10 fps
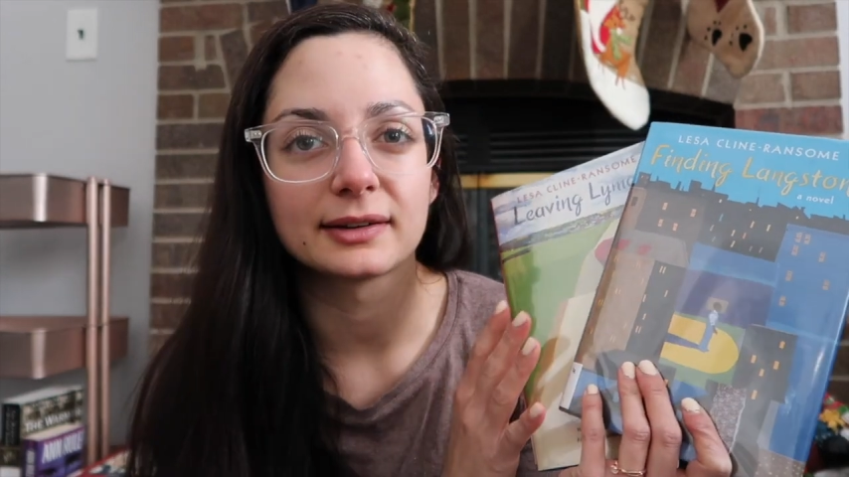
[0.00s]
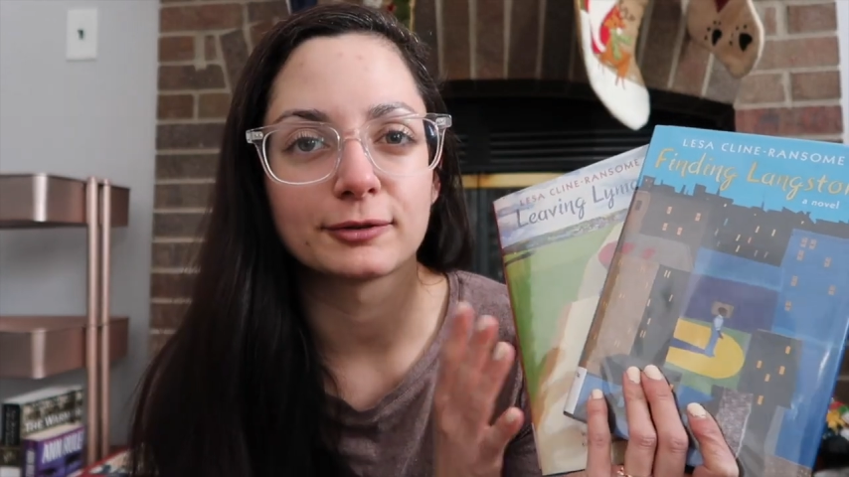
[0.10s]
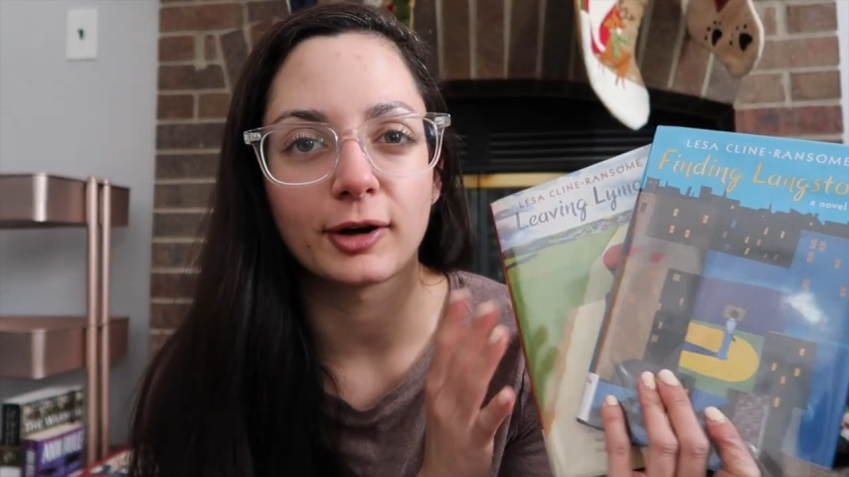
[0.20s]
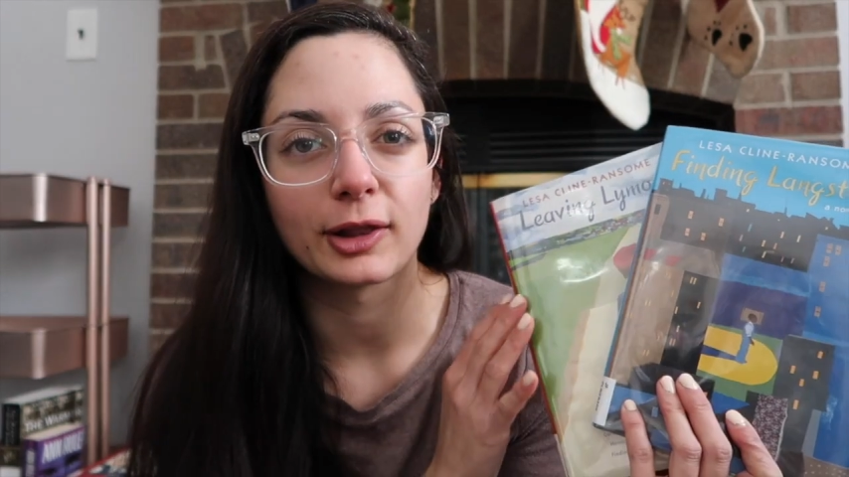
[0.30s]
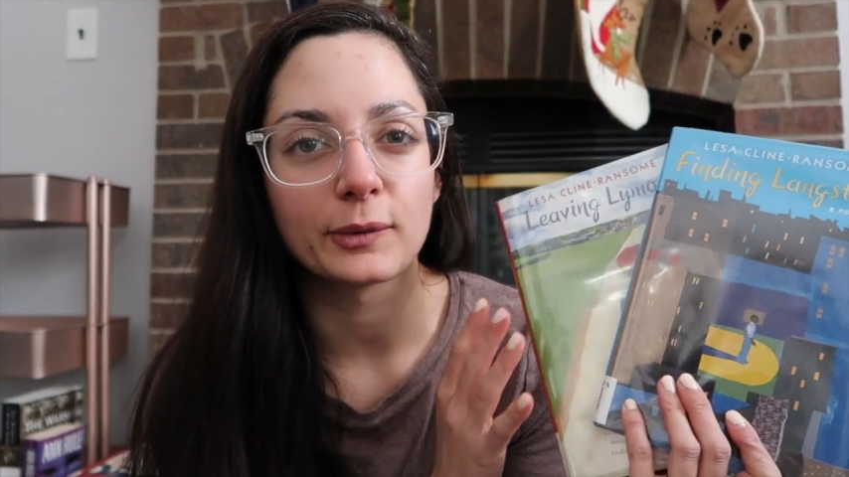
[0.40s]
a
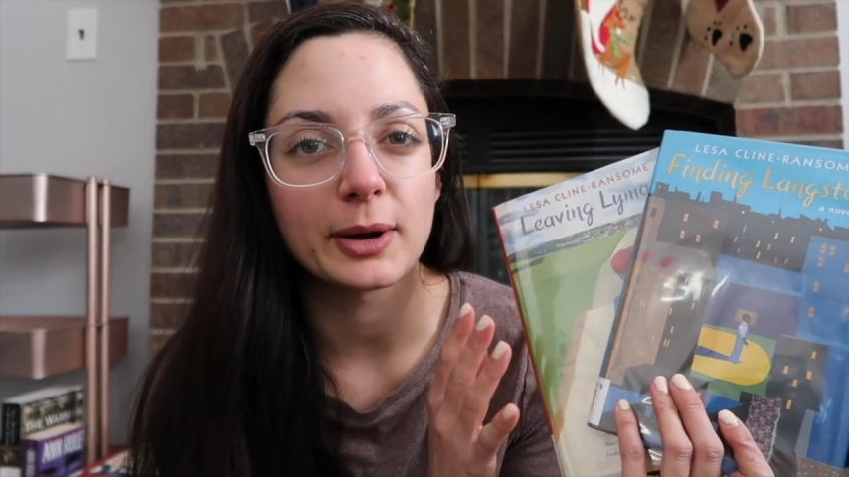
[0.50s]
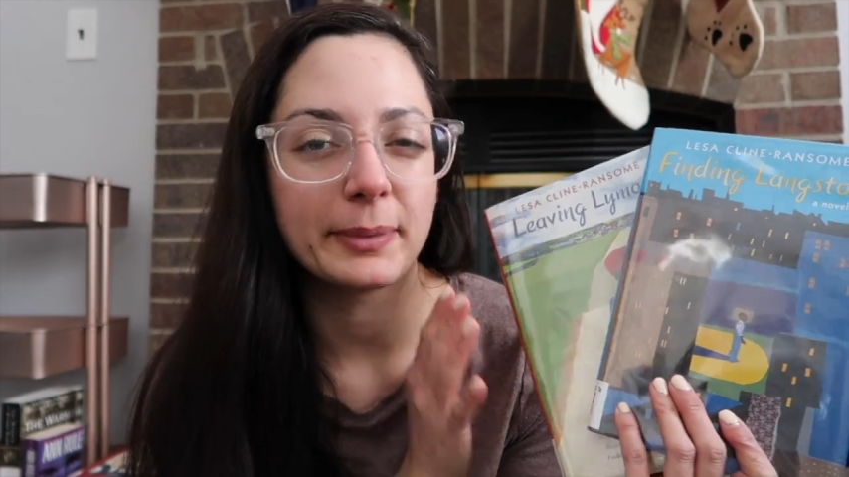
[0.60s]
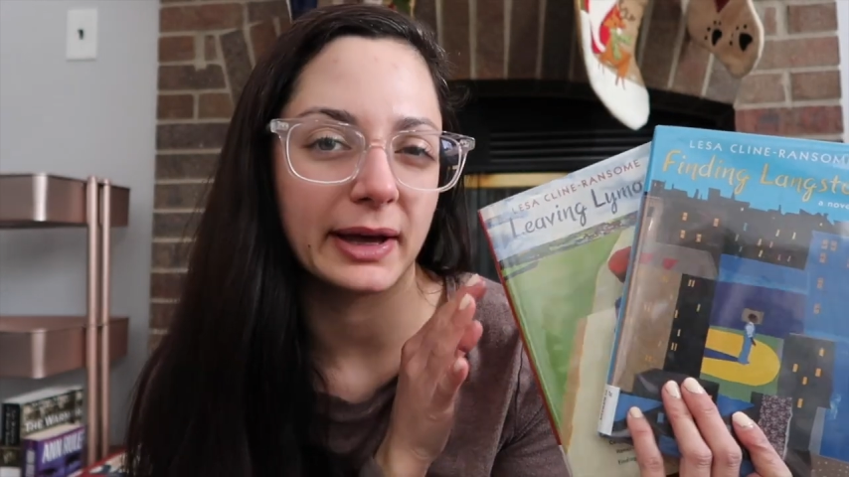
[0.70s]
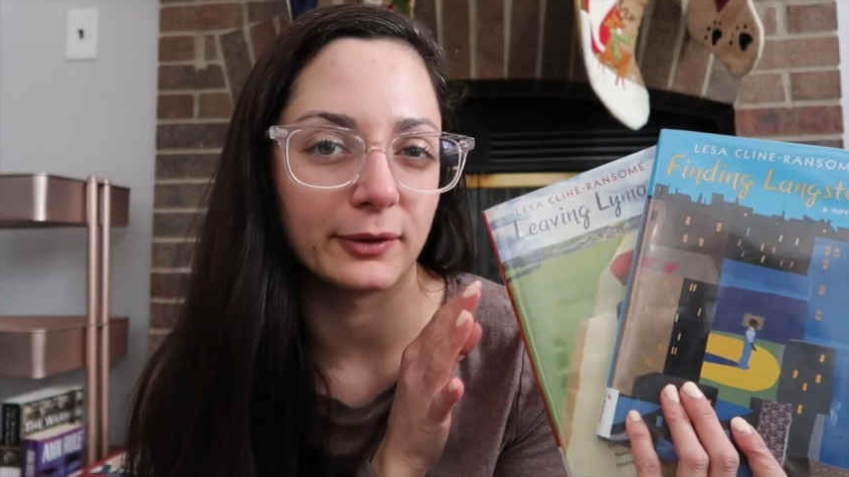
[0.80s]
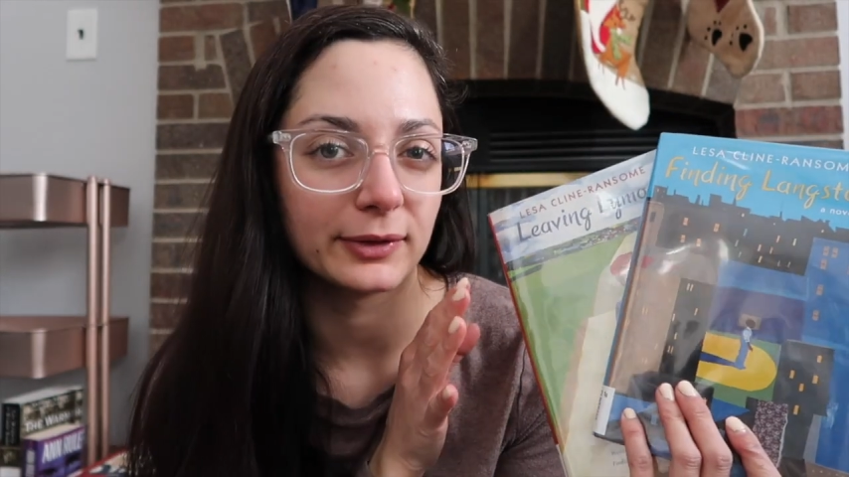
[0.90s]

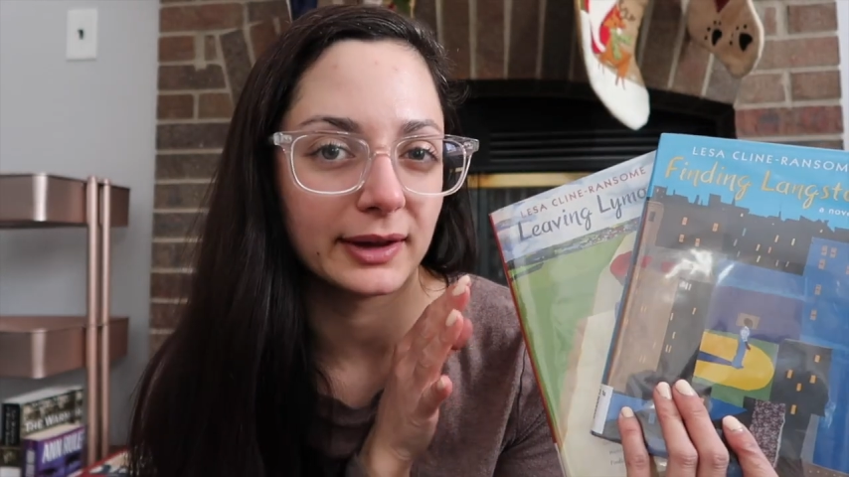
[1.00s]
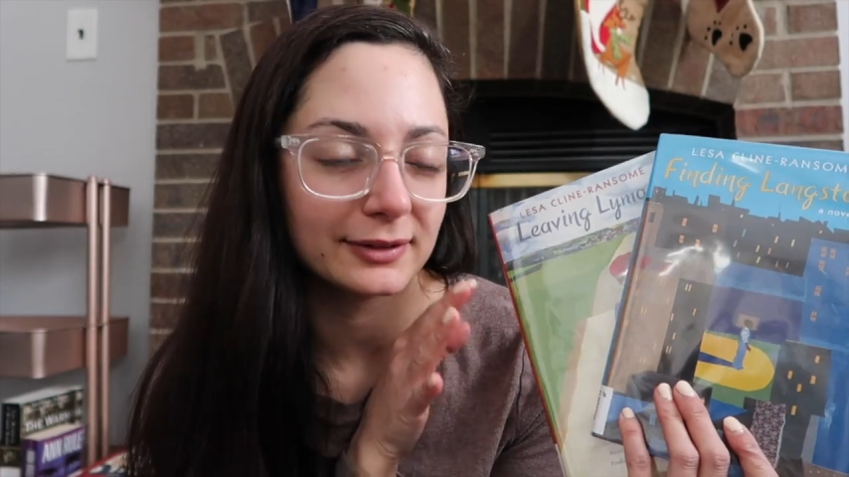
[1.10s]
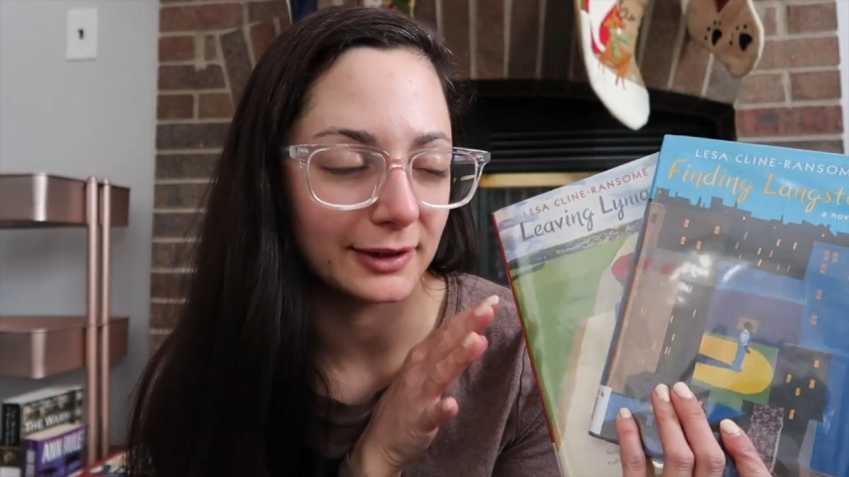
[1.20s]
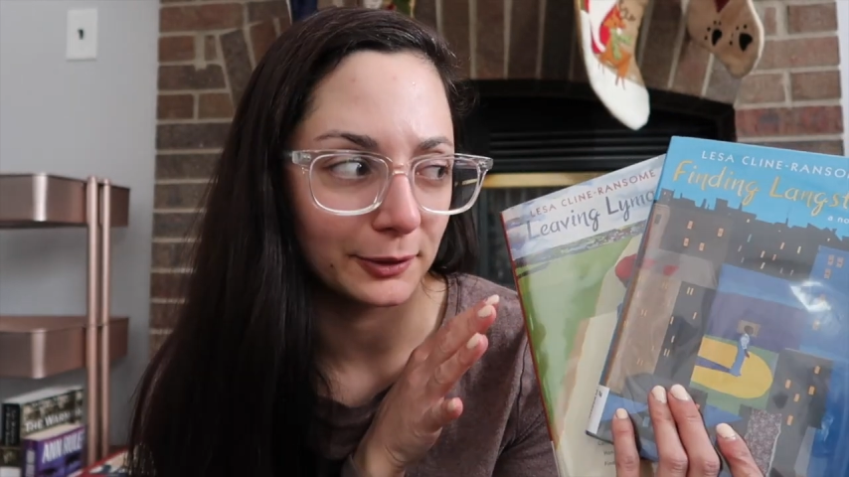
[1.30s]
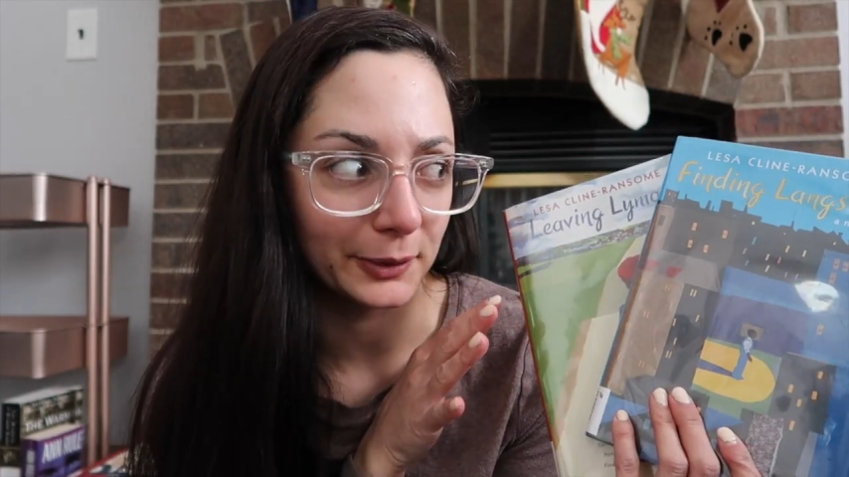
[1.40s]
follow-up I don't think
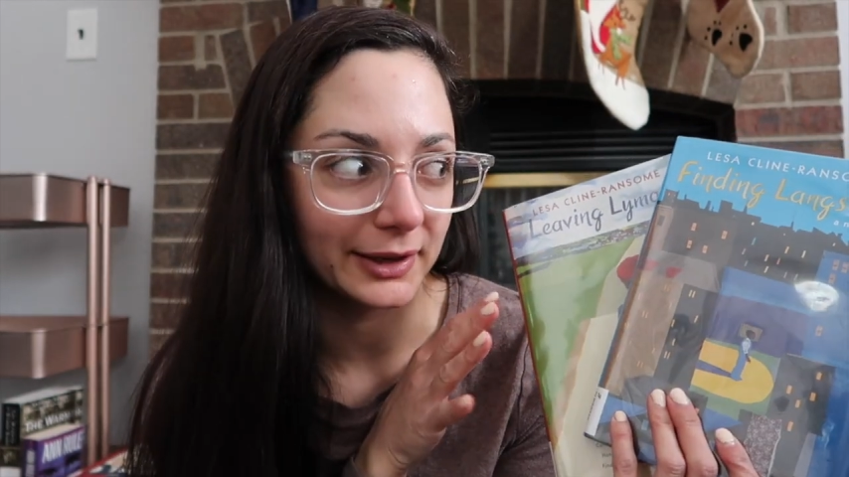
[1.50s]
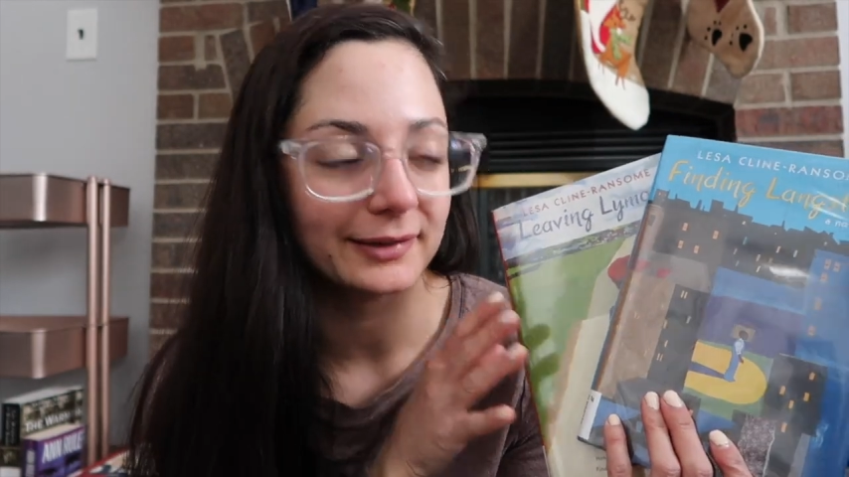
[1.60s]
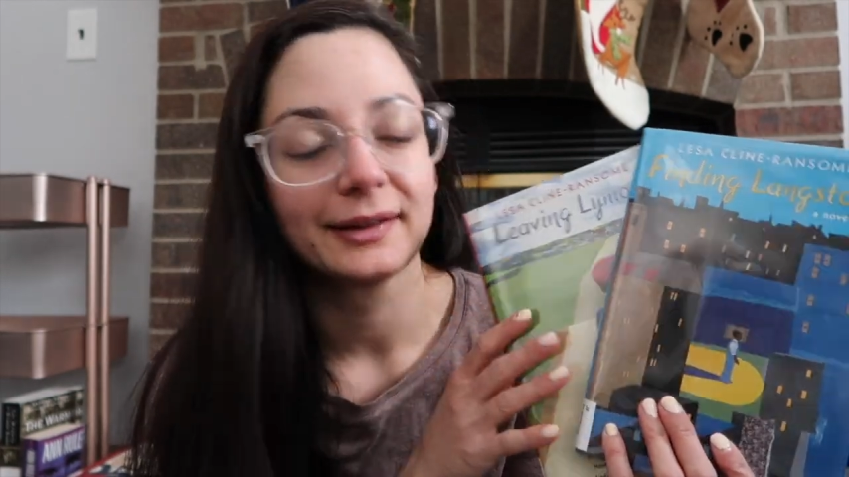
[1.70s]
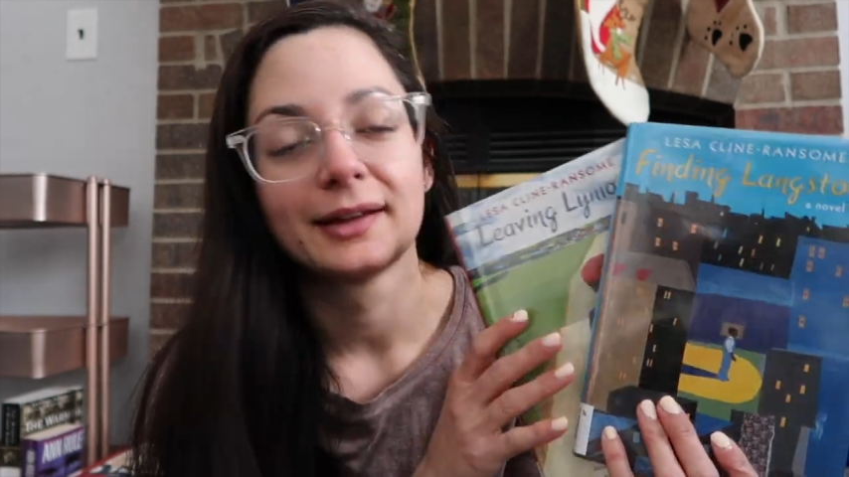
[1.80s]
it's gonna win.